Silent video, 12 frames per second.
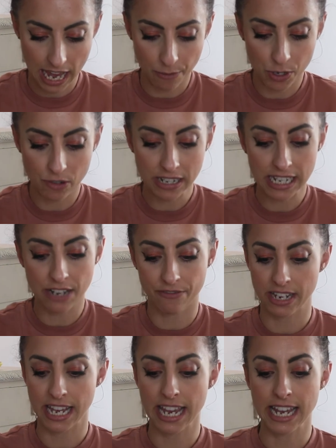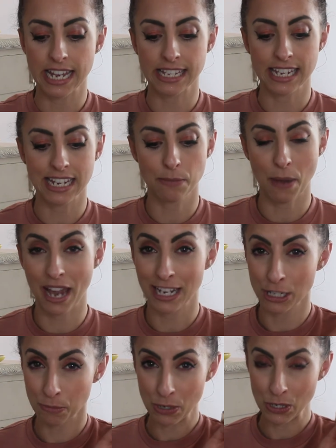And what's really lovely is it's
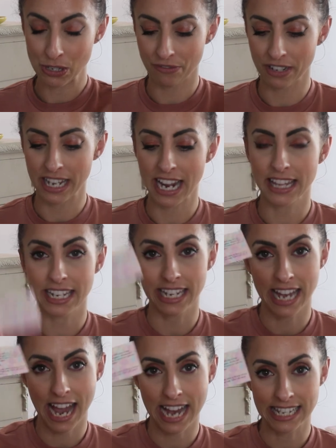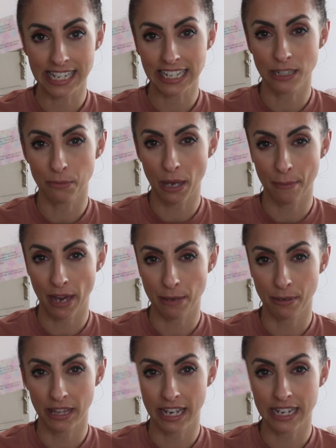packaged beautifully and then it has a little bit of
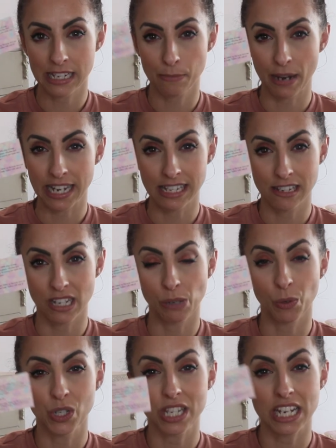paper that explains to you what's